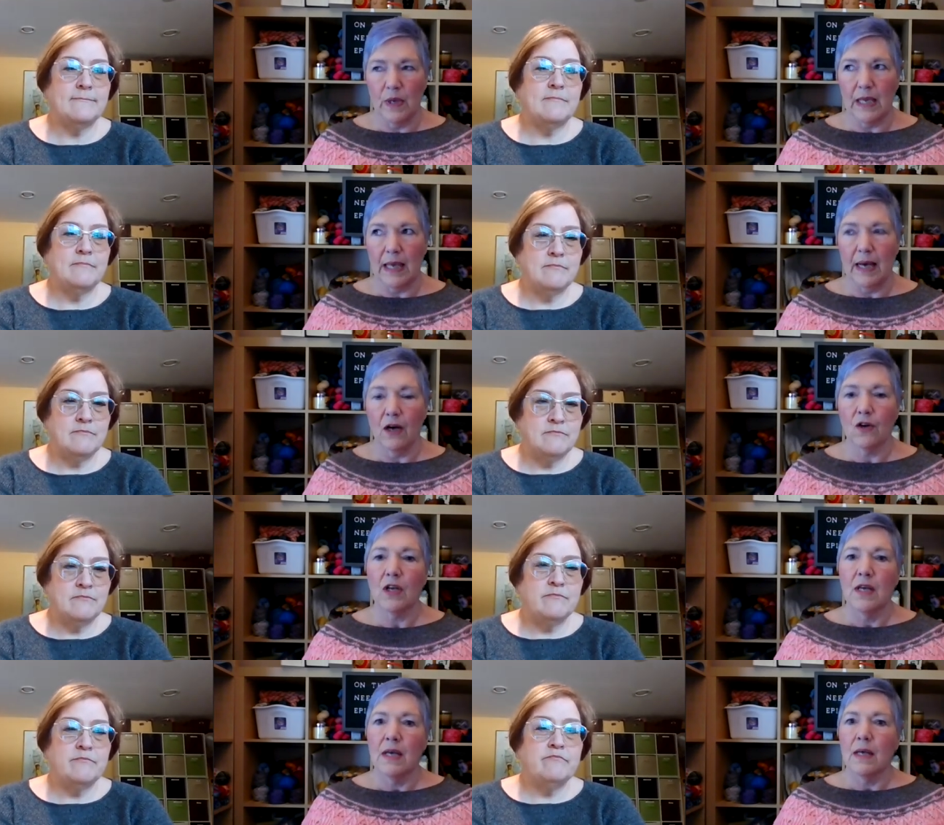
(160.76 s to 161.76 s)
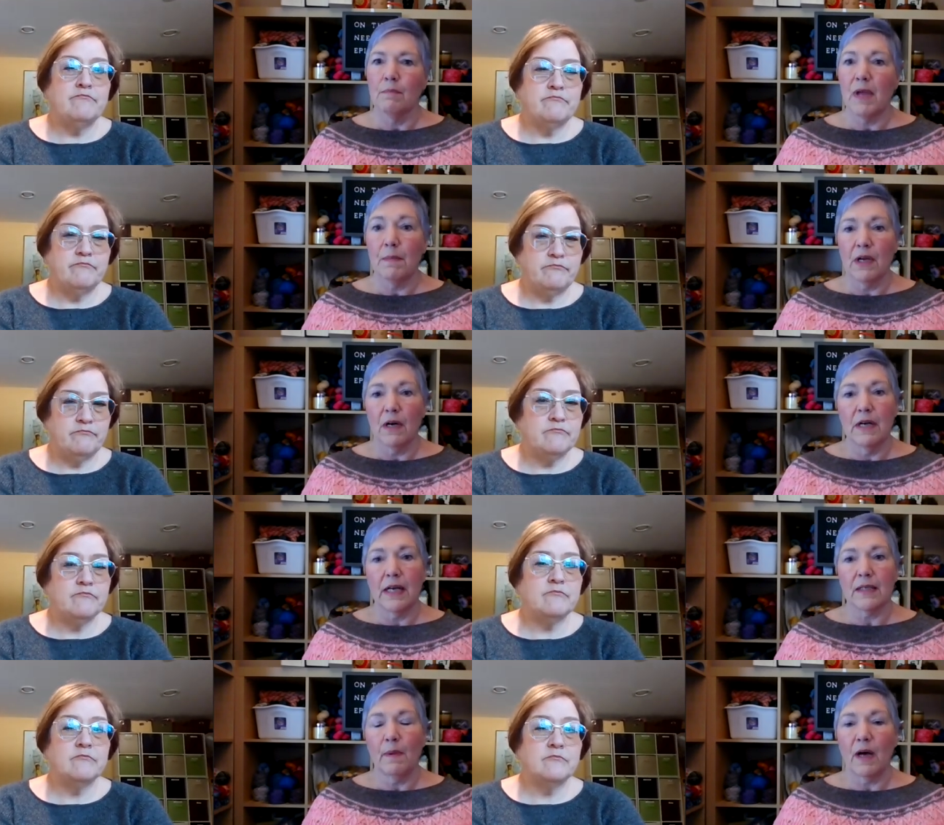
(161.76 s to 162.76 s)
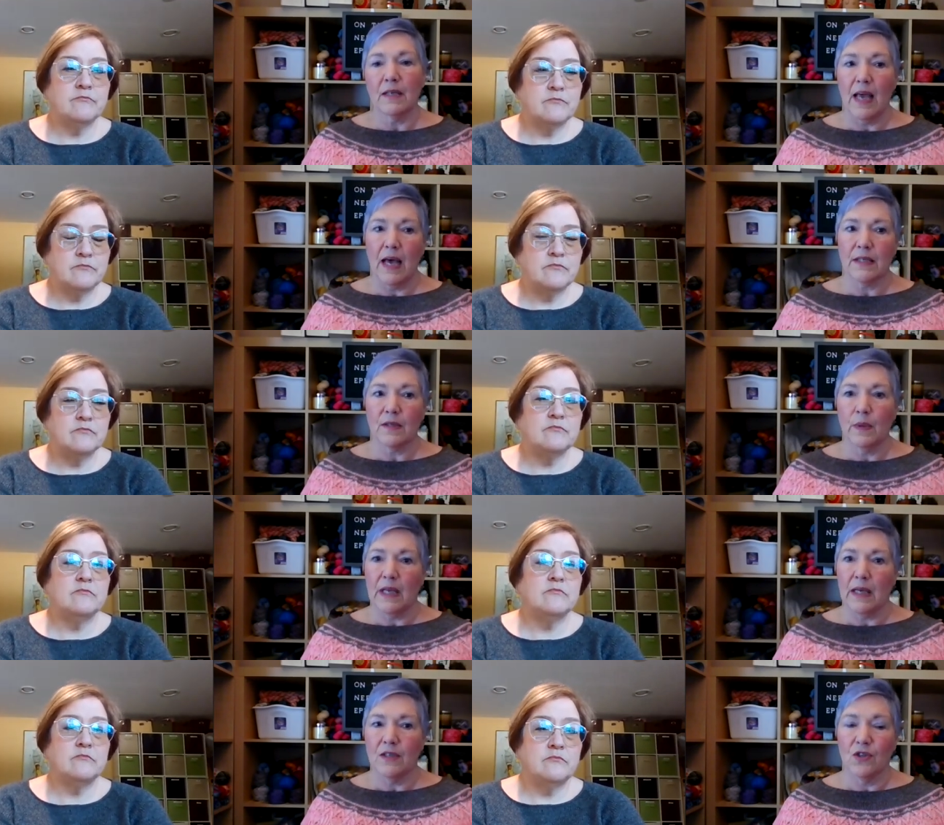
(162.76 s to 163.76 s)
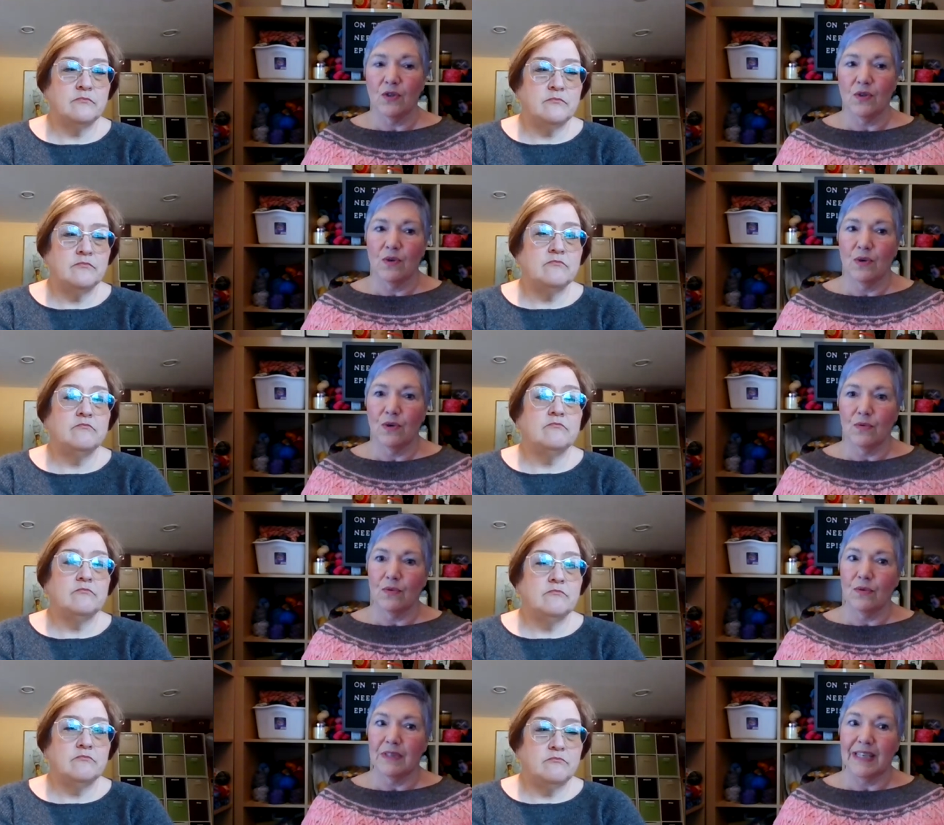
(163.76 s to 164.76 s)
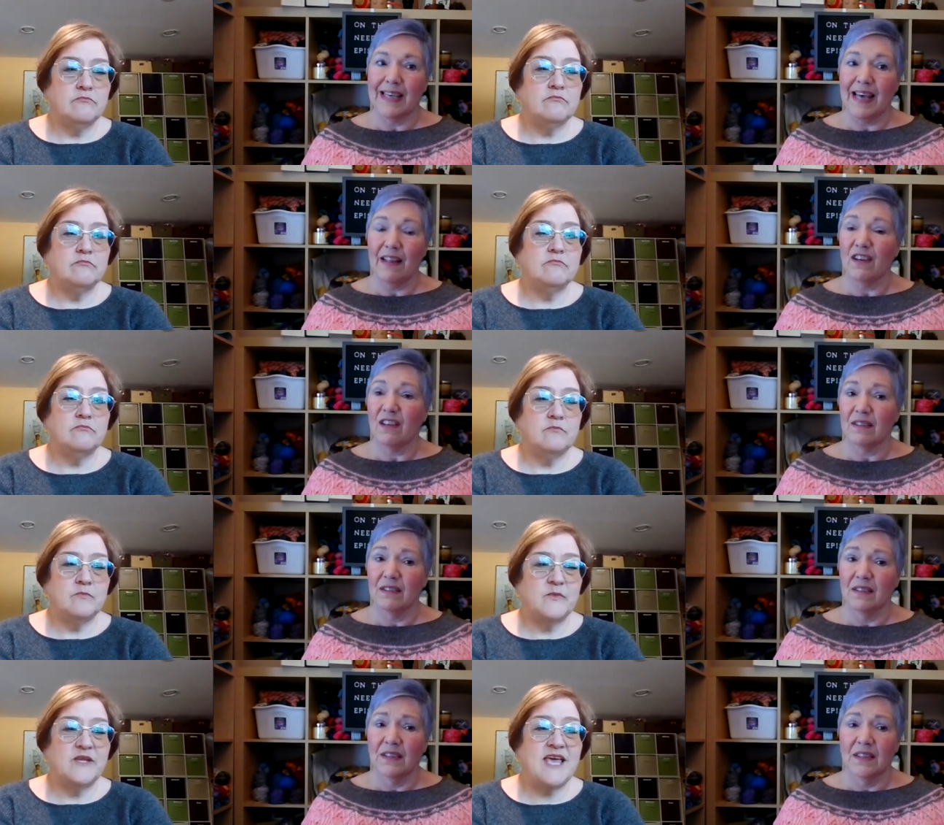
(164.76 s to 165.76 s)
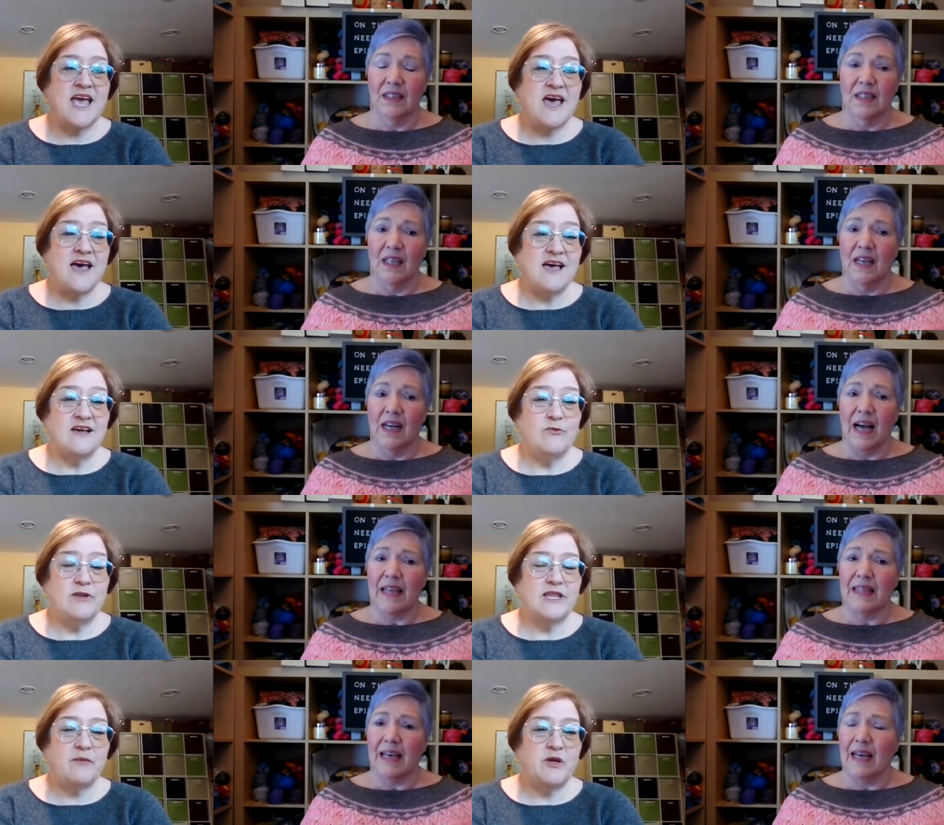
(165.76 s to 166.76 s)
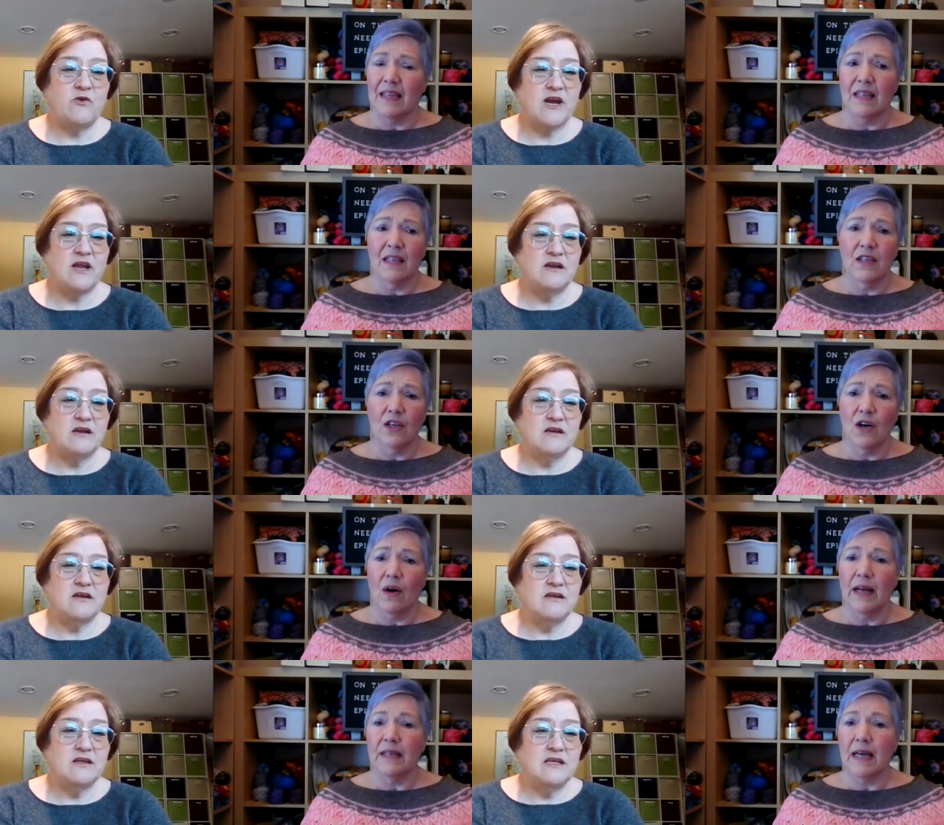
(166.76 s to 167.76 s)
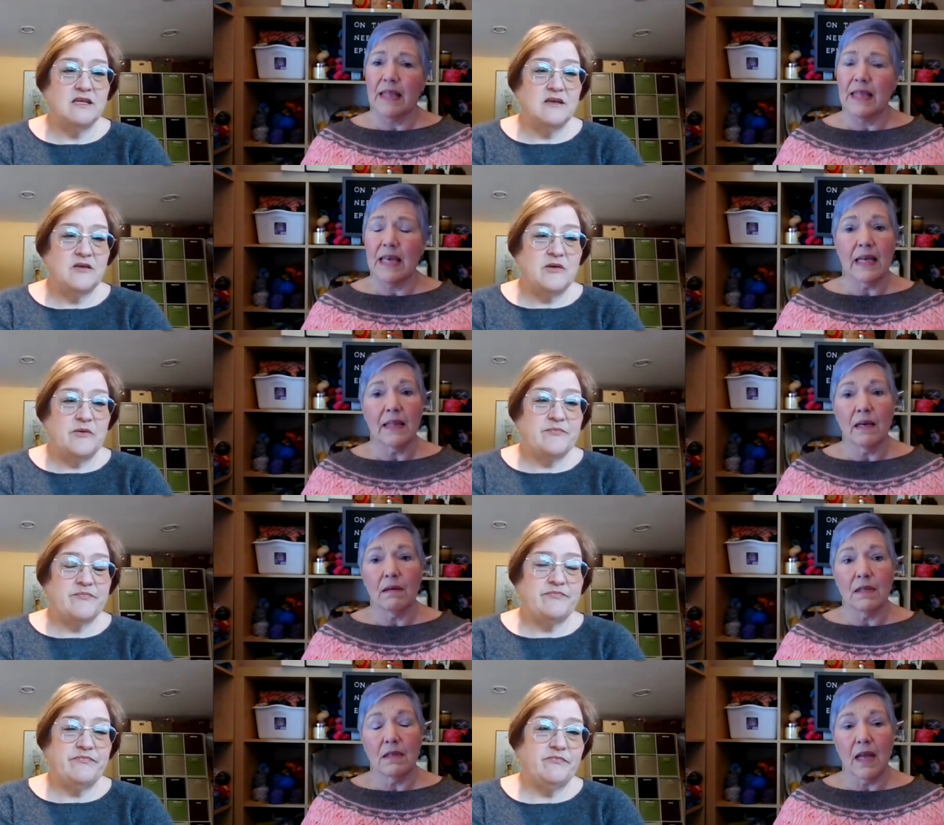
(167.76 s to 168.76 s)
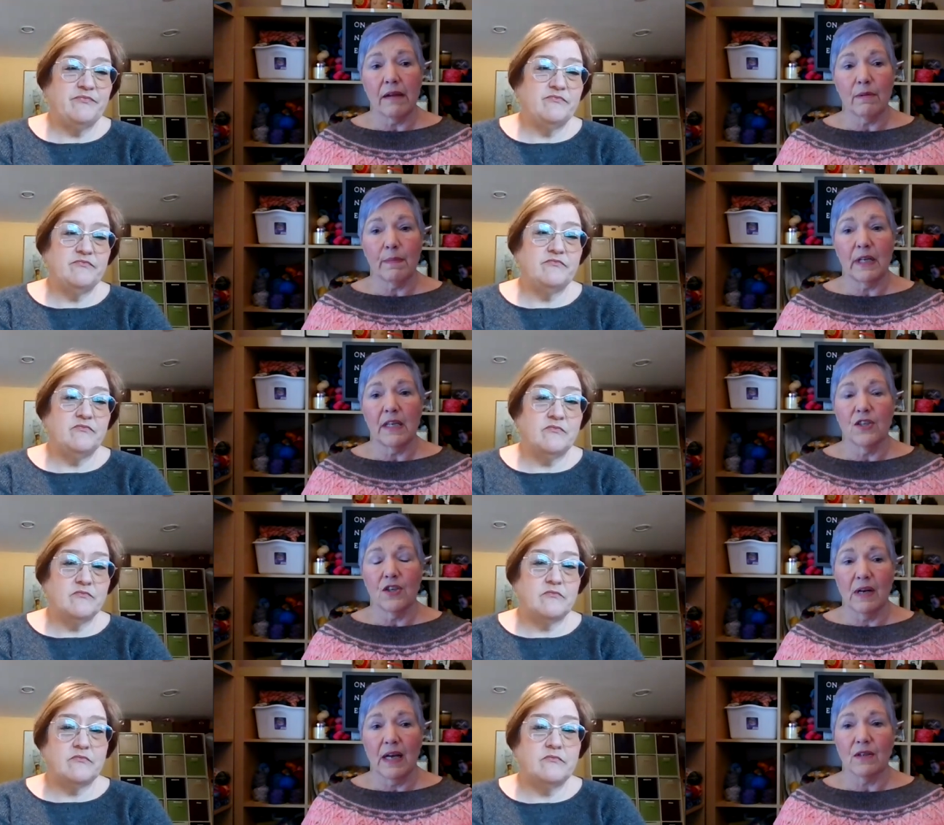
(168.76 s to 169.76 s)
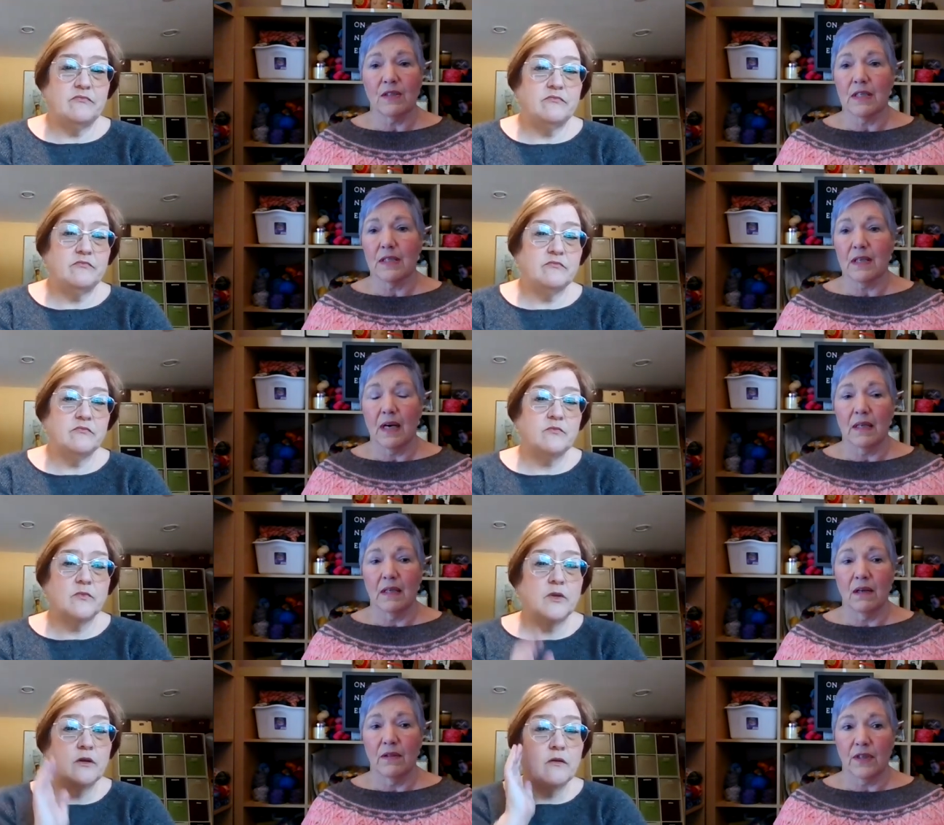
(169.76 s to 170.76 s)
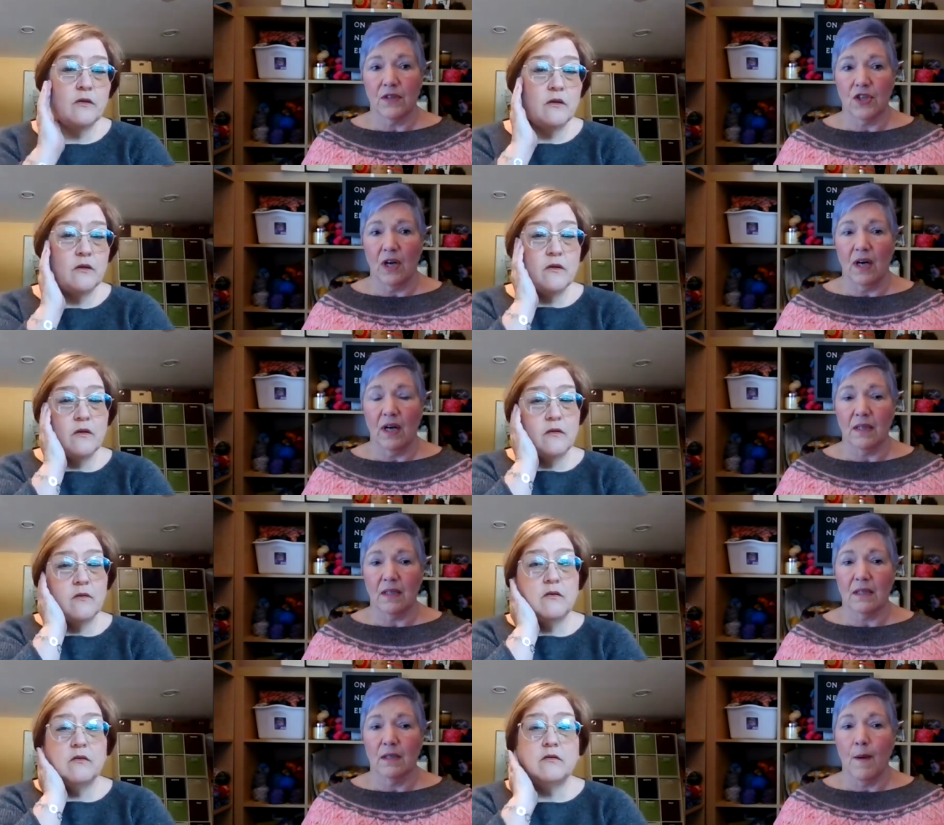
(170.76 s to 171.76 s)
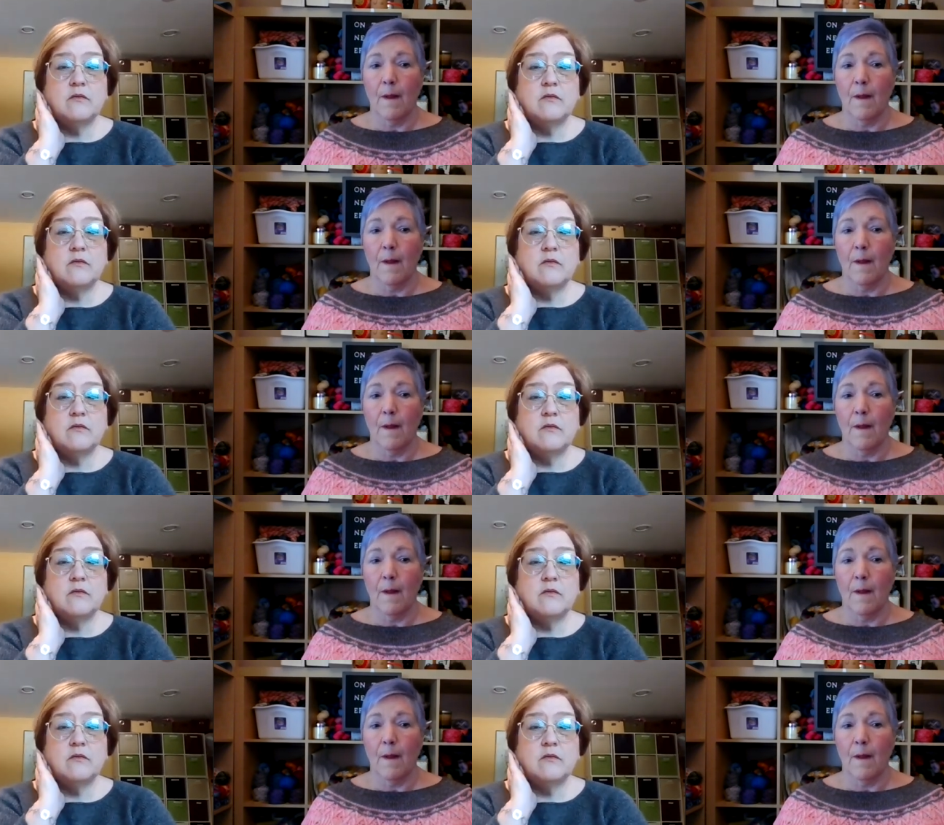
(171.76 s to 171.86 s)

Speaker 1: a week out. Maybe our next podcast we can do together. Yeah.
Speaker 2: Wouldn't that and, be great?
Speaker 1: You know, I, I think that everybody in your house has gotten their shots.